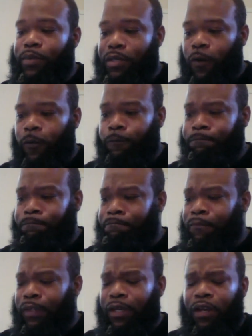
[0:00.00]
So,
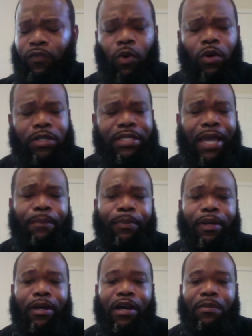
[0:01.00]
and of course that
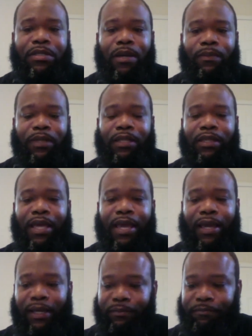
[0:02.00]
becomes something that,